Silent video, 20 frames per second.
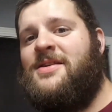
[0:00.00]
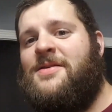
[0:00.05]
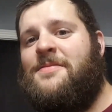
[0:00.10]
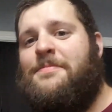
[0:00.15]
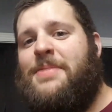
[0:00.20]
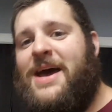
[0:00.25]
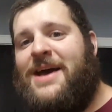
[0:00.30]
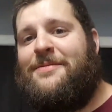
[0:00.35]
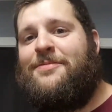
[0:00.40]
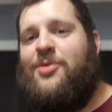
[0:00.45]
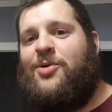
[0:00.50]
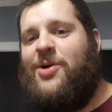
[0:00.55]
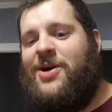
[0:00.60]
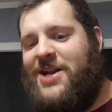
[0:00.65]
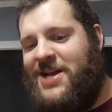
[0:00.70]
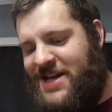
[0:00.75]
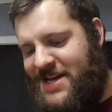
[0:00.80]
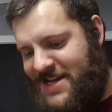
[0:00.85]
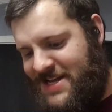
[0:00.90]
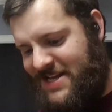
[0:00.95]
pegboard
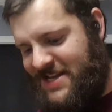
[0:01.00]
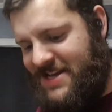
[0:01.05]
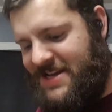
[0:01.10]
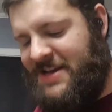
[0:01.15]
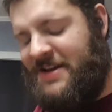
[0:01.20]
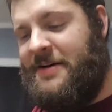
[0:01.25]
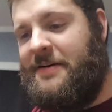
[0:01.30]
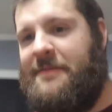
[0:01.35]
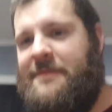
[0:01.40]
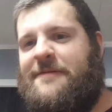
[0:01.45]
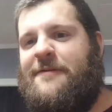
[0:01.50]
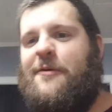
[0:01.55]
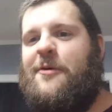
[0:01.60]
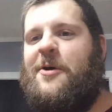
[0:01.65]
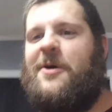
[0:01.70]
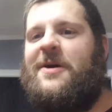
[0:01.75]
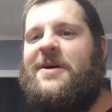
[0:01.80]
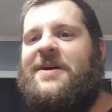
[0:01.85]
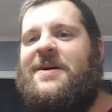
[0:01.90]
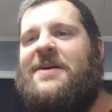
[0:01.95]

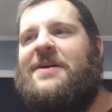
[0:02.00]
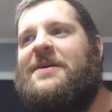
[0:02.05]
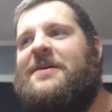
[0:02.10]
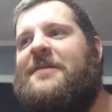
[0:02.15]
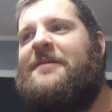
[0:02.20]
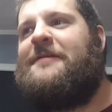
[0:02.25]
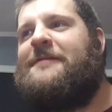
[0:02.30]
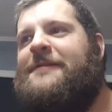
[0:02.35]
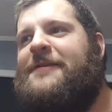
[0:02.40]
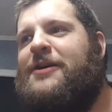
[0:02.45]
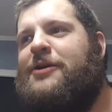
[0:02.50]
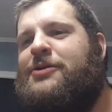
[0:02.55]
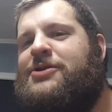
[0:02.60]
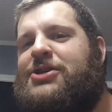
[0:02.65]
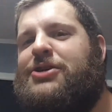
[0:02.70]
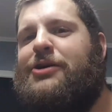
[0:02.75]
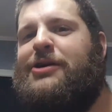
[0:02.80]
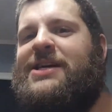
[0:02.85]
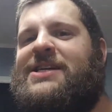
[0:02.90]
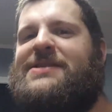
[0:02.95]
for
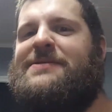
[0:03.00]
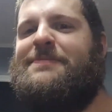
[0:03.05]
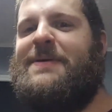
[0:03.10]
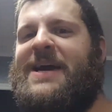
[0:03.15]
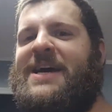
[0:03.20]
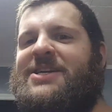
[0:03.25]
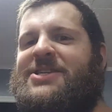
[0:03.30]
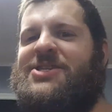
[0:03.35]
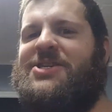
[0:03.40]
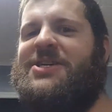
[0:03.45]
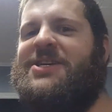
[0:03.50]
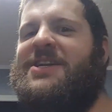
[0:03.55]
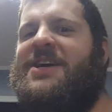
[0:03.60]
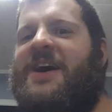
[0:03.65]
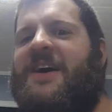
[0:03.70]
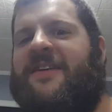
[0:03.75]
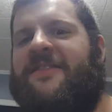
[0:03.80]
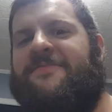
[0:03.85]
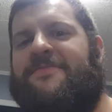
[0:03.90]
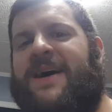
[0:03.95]
future expansion
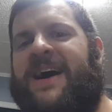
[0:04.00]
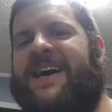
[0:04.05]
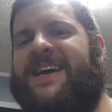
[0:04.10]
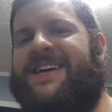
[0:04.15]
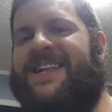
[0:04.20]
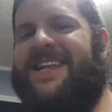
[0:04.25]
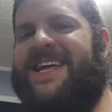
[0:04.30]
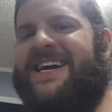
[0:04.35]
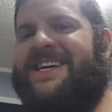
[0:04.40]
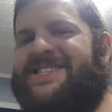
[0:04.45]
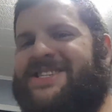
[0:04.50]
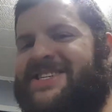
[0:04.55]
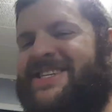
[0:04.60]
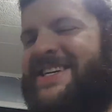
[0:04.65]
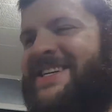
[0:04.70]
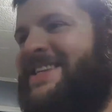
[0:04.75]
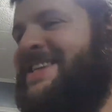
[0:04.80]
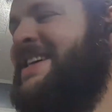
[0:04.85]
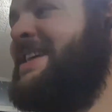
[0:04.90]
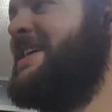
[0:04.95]
of my collection,